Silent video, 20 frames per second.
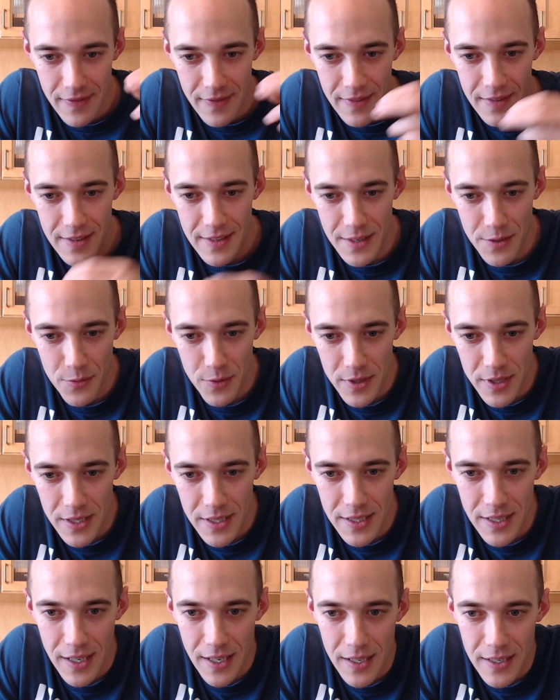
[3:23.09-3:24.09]
Let's see, where does it
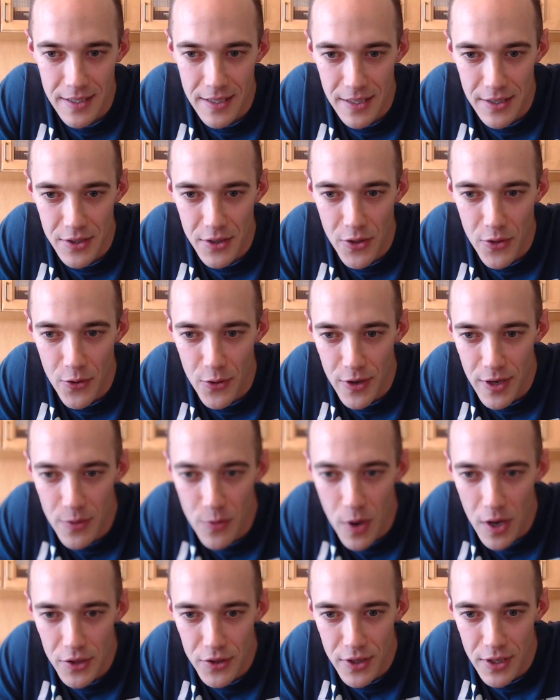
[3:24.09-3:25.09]
say? It says 30
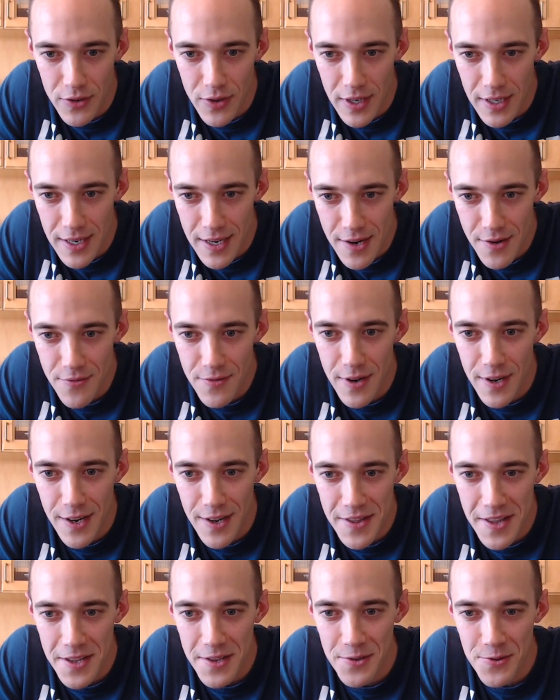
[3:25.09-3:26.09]
watching right now. Right
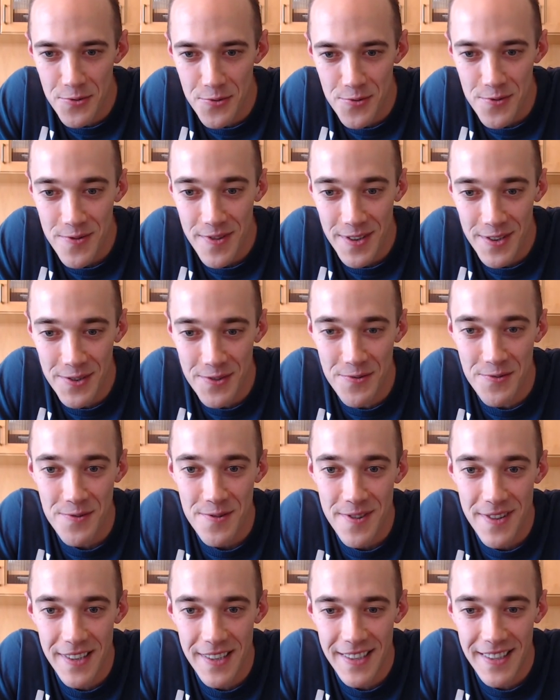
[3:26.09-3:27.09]
on. That's cool. That's
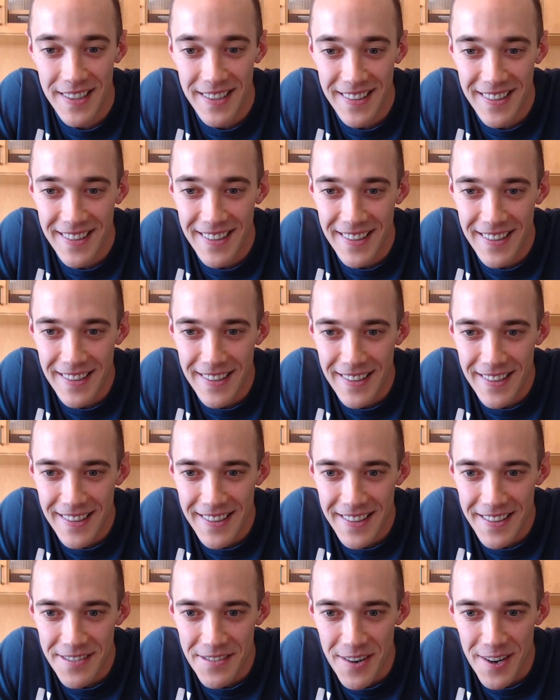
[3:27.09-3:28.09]
cool.
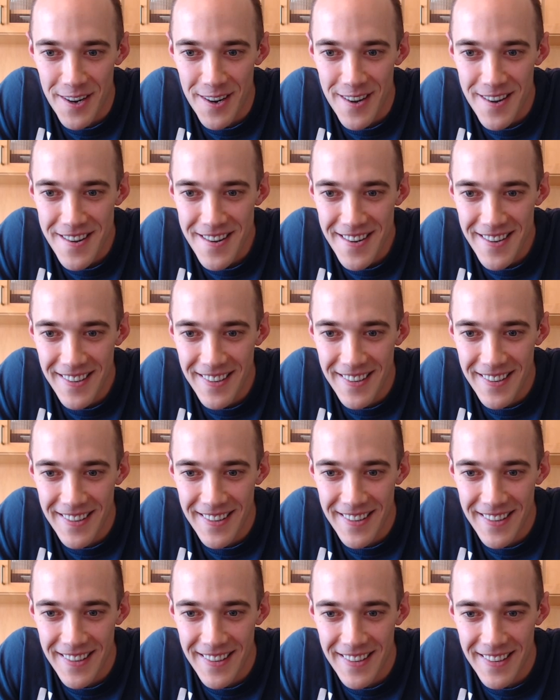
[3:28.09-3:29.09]
Right on.
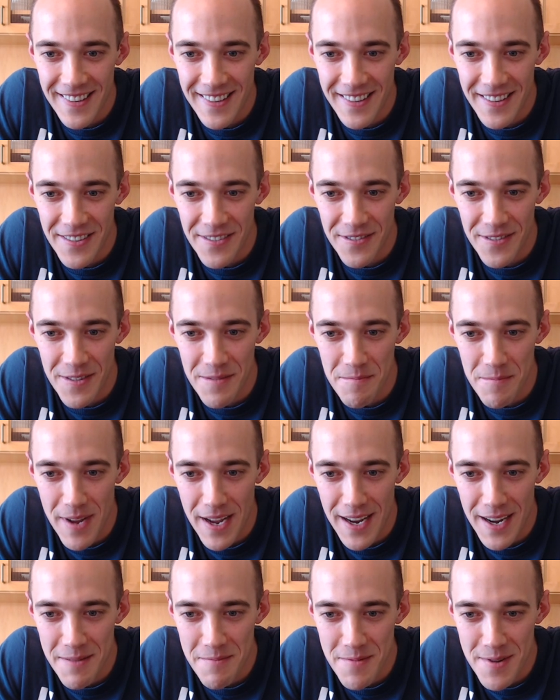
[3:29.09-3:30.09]
From
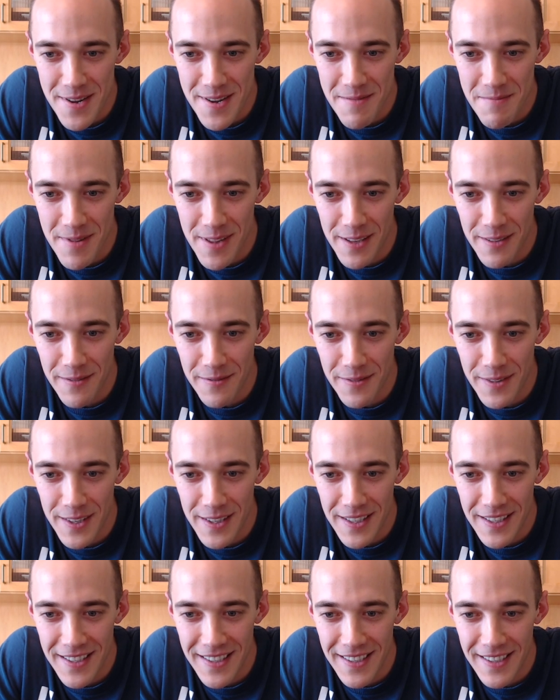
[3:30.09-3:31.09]
Panama, but I live in
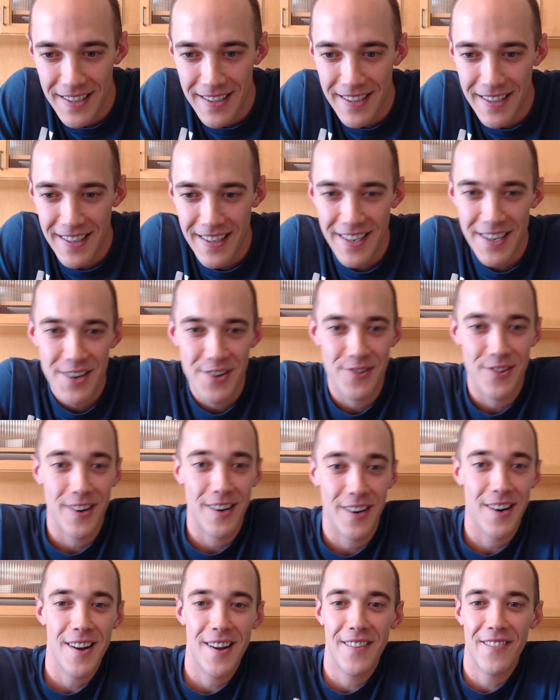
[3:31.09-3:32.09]
Finland. Right
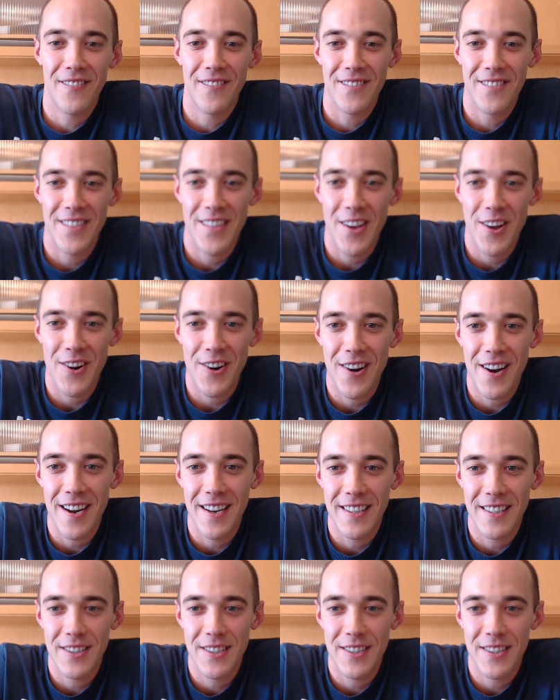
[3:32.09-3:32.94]
on. All right.